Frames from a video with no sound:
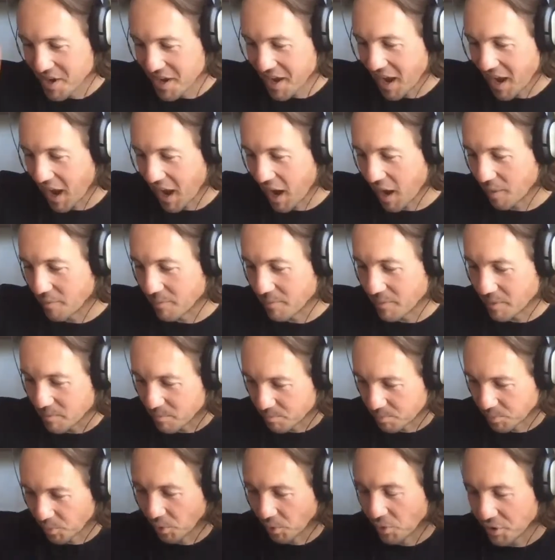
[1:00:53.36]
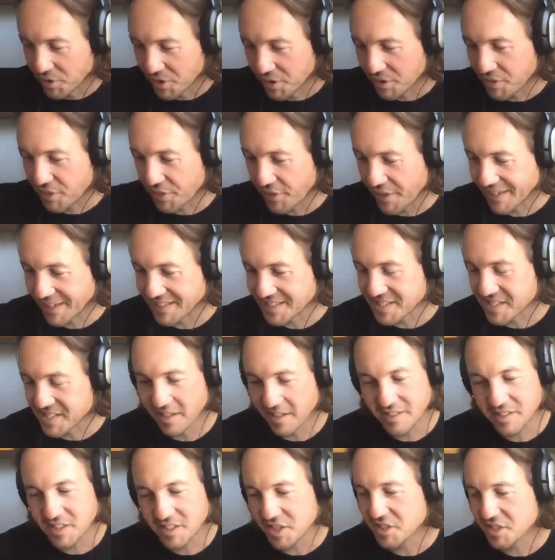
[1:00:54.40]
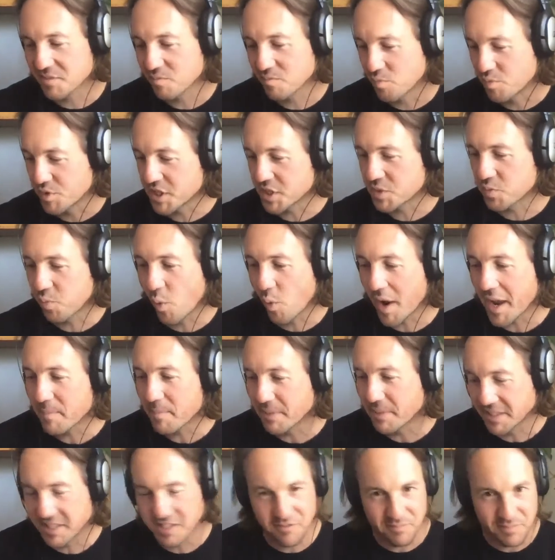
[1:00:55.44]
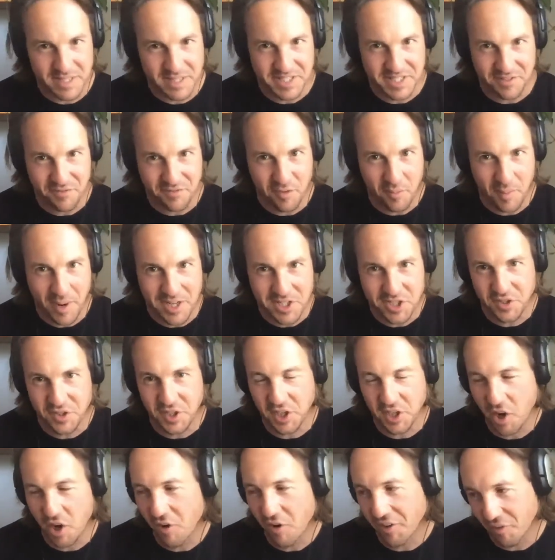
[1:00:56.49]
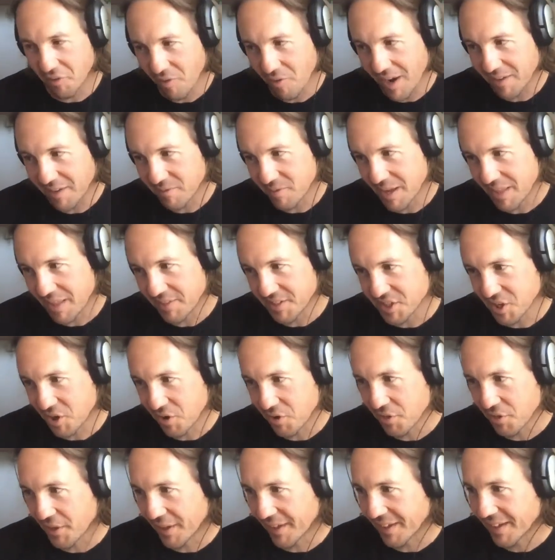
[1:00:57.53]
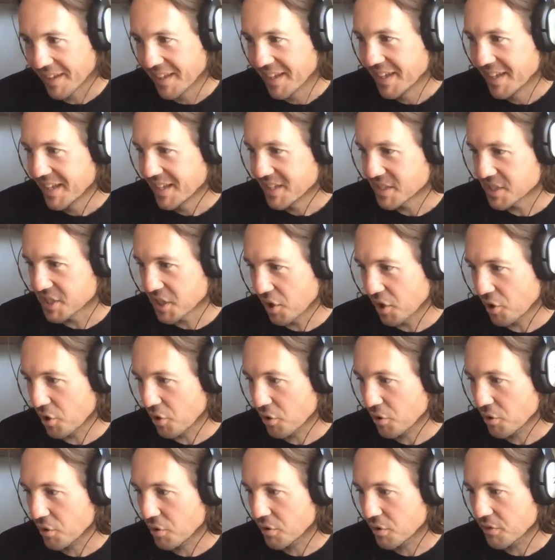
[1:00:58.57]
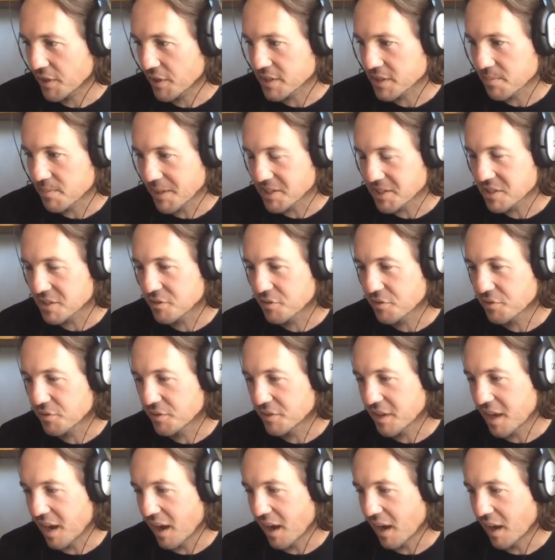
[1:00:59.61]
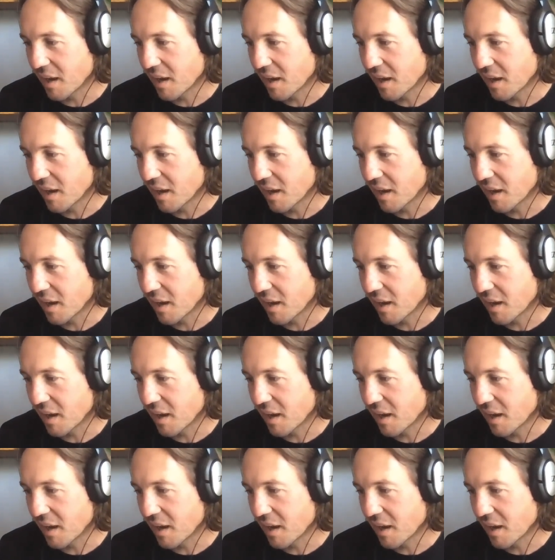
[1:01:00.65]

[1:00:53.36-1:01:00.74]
to um, broader things that just just weird bits of misinformation that are going around about this whole thing. So there's a bunch of